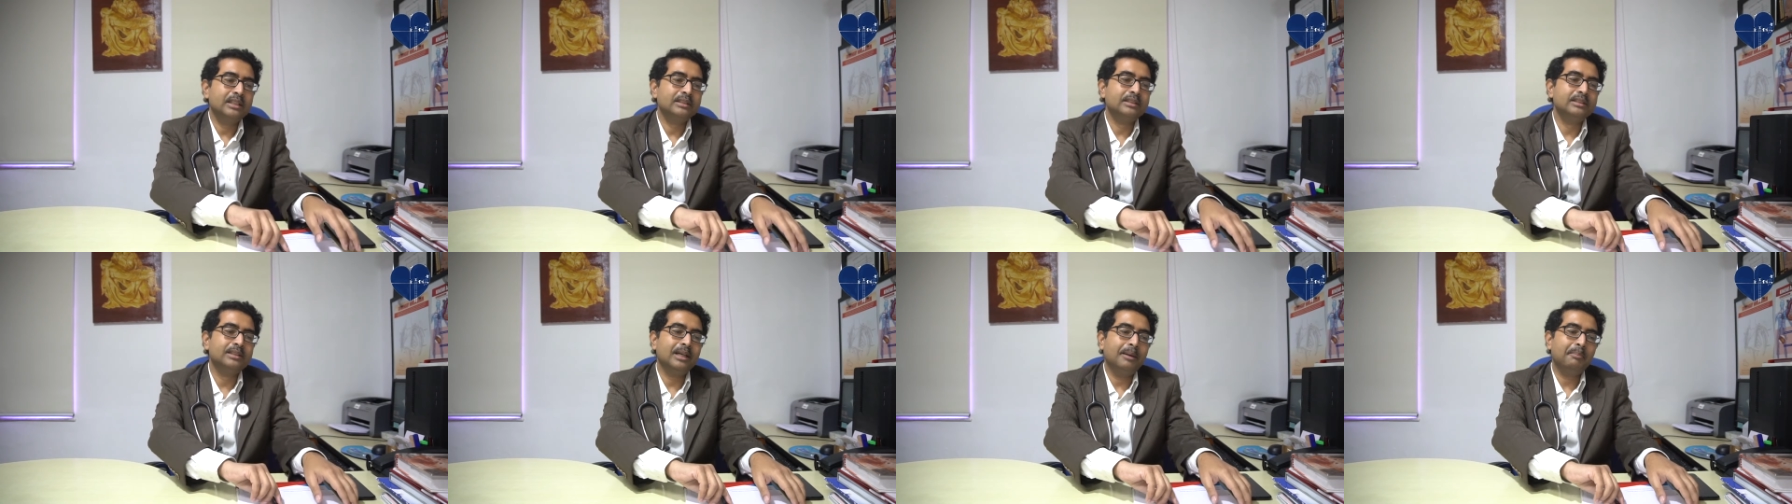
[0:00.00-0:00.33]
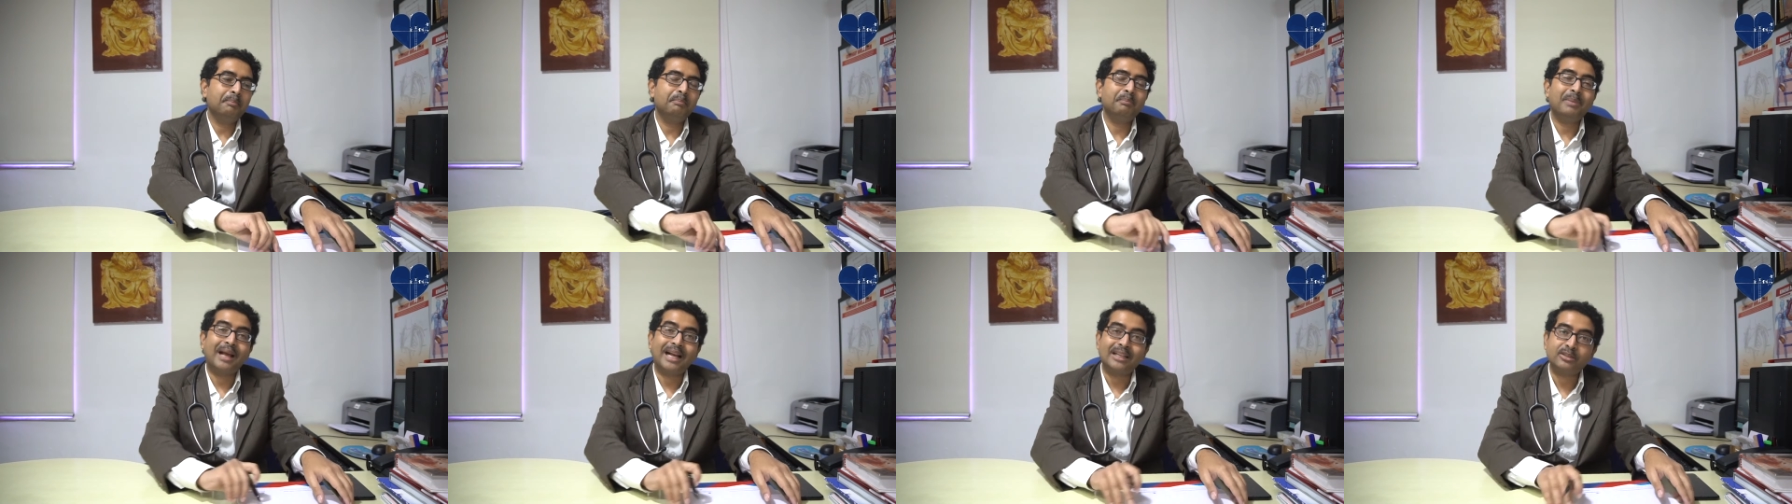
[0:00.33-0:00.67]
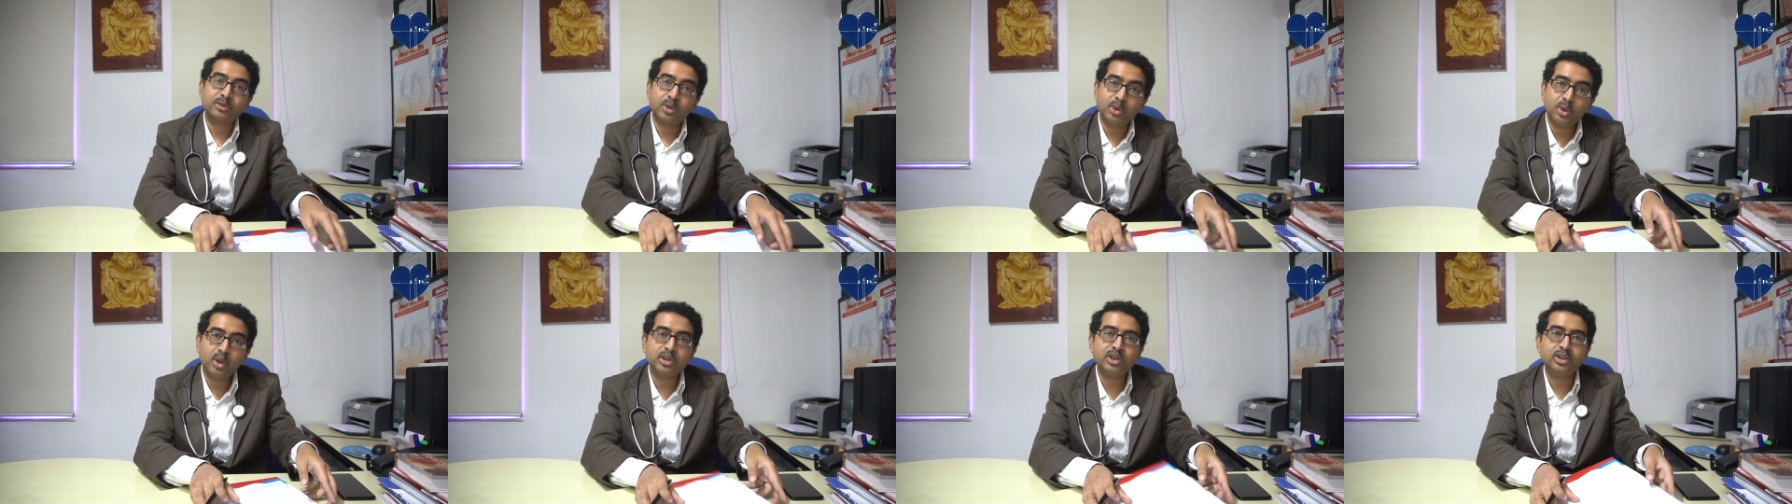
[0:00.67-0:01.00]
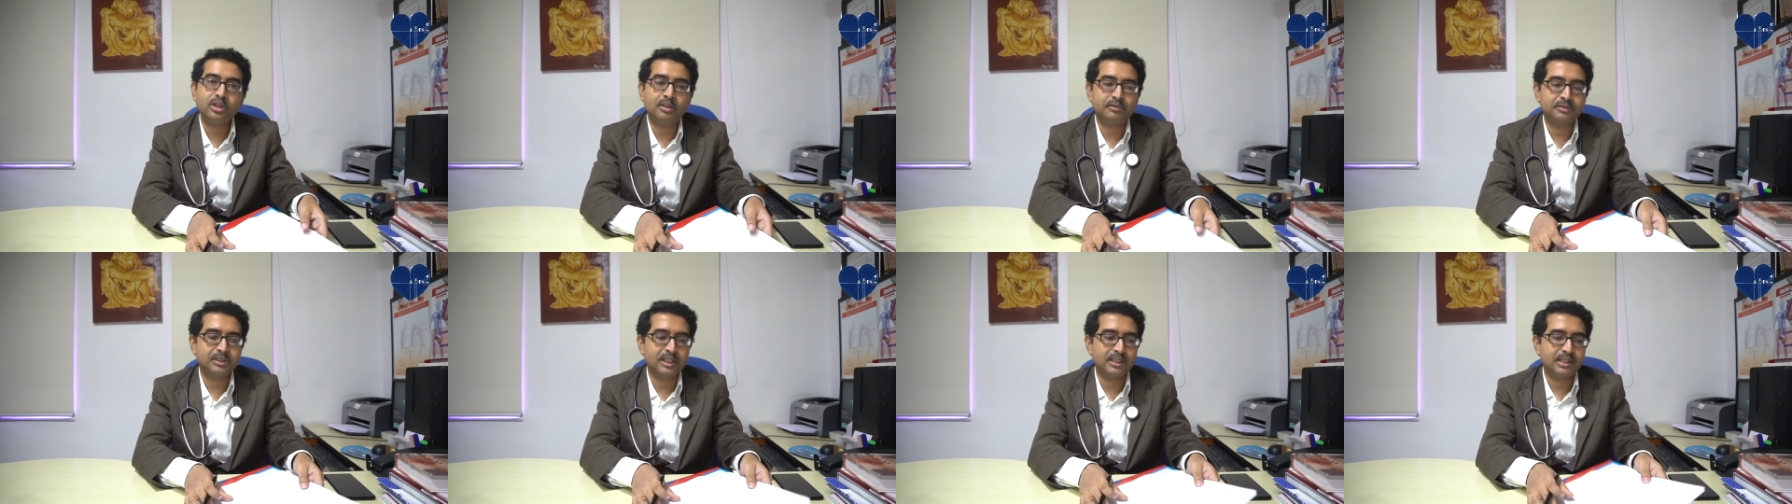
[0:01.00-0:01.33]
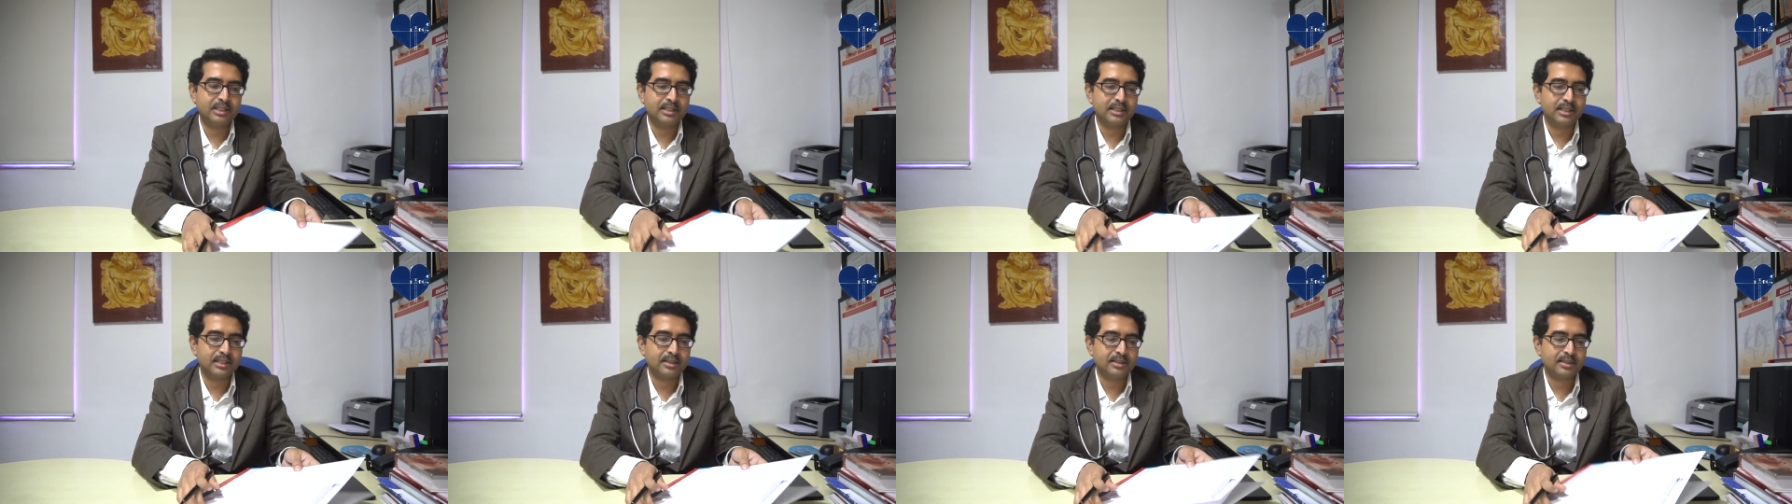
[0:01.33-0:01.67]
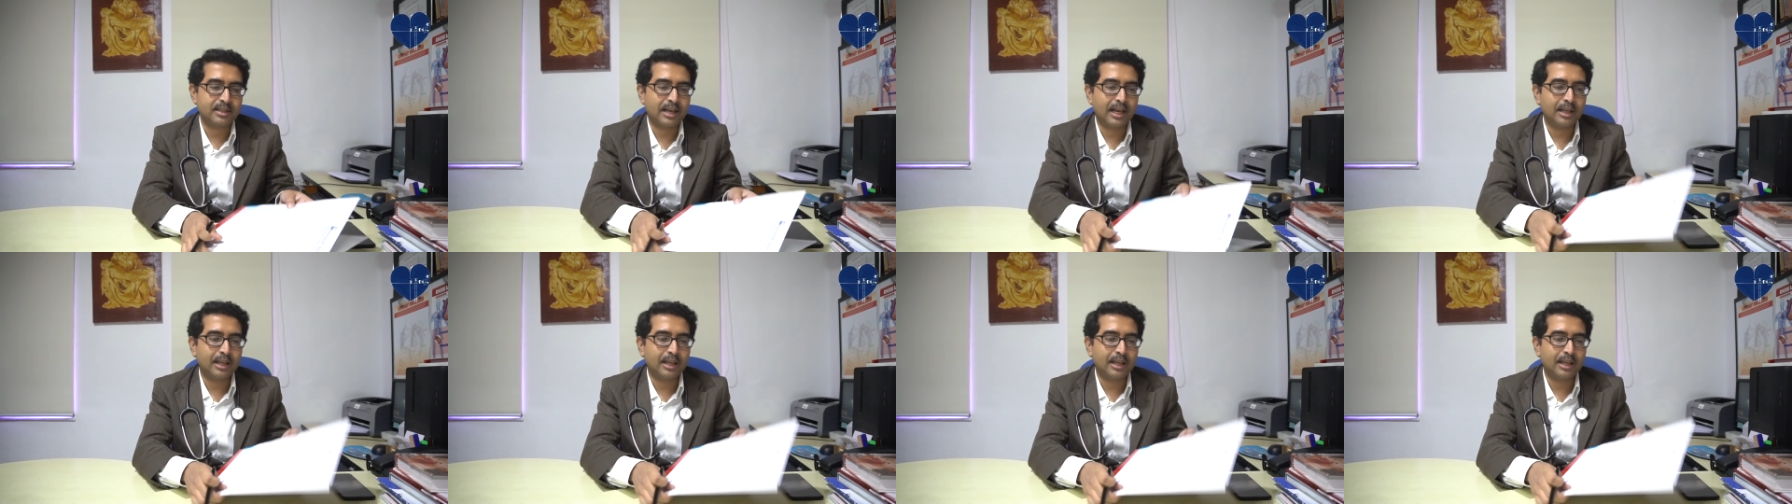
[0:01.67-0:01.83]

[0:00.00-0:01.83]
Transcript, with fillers: the pathology of the disease.